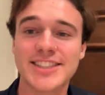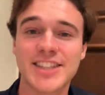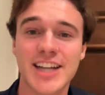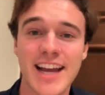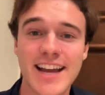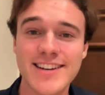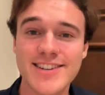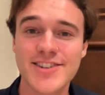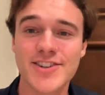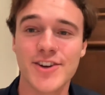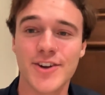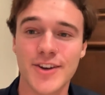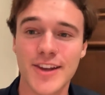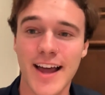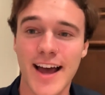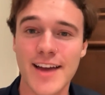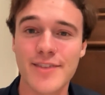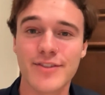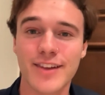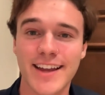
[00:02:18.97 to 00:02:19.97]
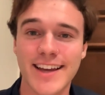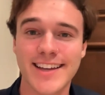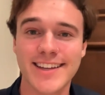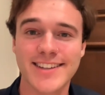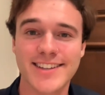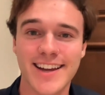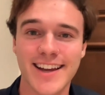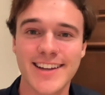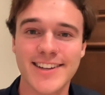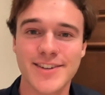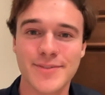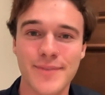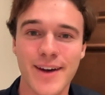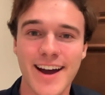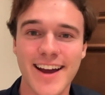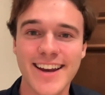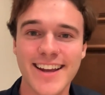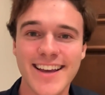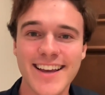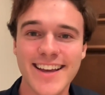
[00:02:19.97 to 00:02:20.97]
changed your life like it changed
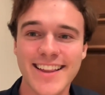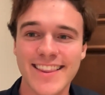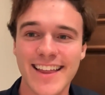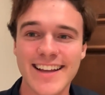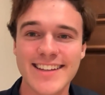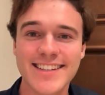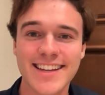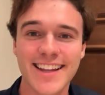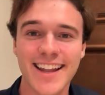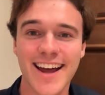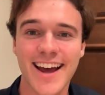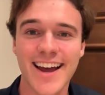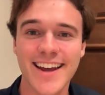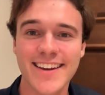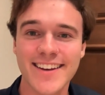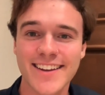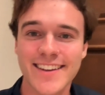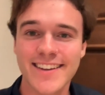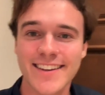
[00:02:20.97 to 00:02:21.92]
mine. Thanks a lot.